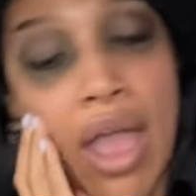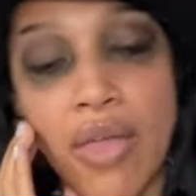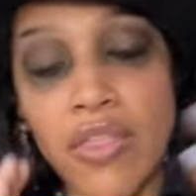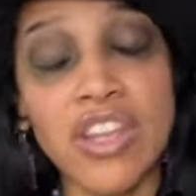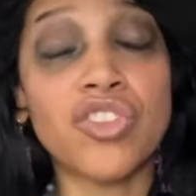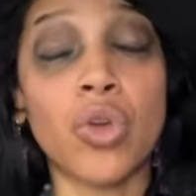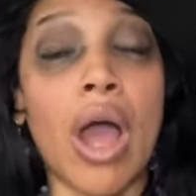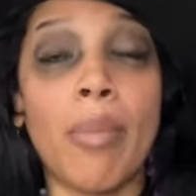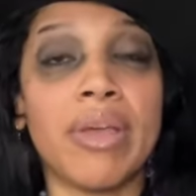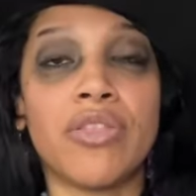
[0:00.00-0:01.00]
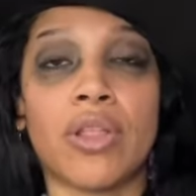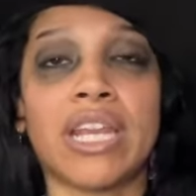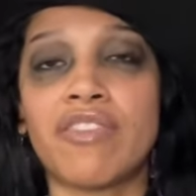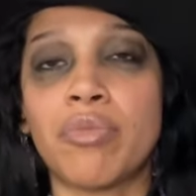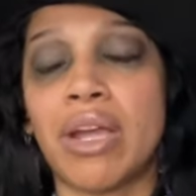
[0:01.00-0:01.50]
And then they just drop it and they're like,
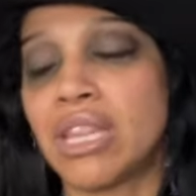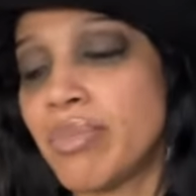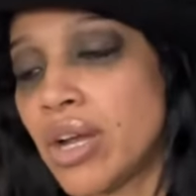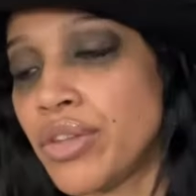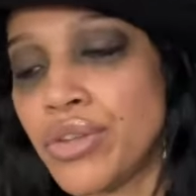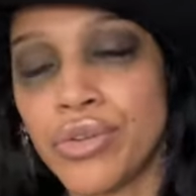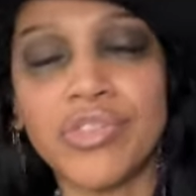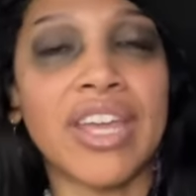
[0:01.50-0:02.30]
never mind, let me not use